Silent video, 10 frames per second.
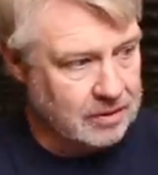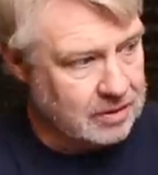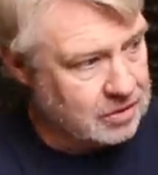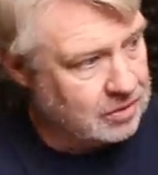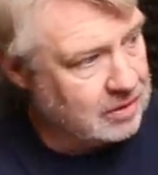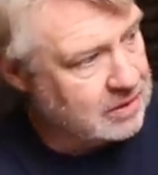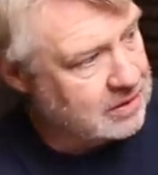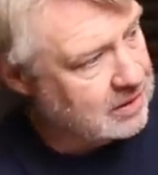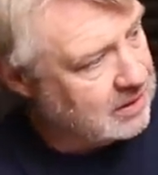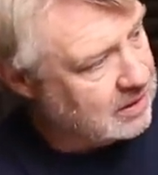And as you can
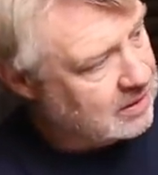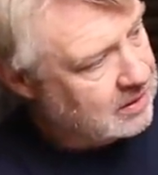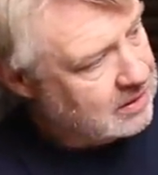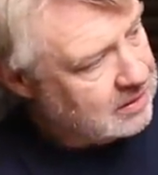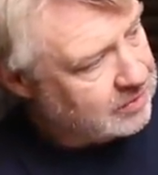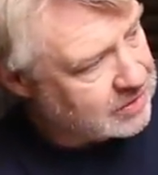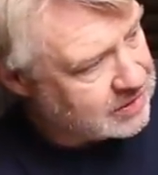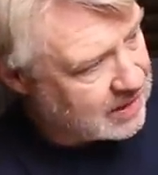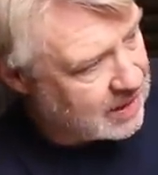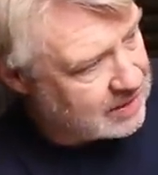see, the
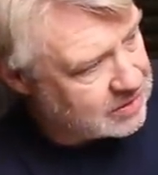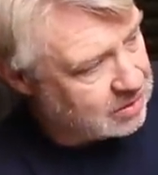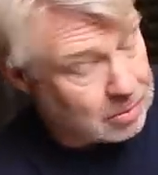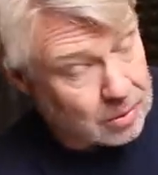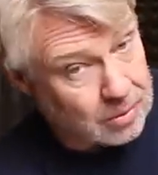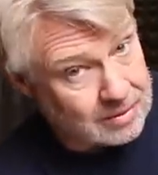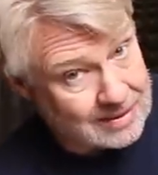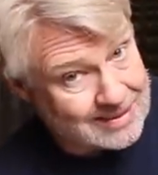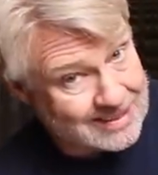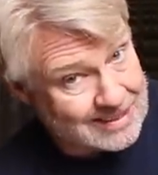size of the port
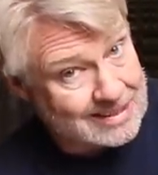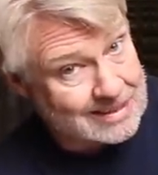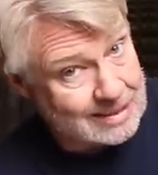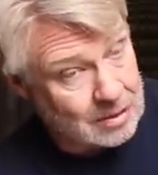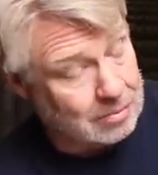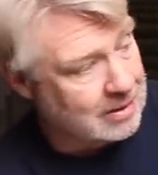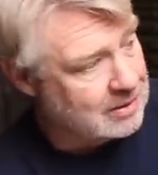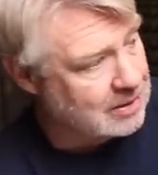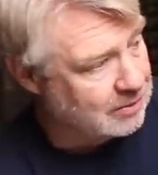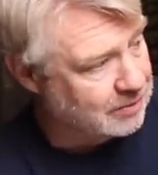is considerably
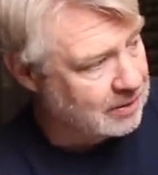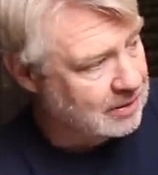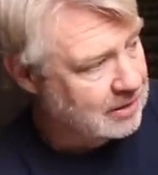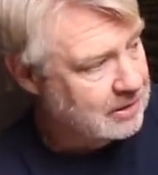different.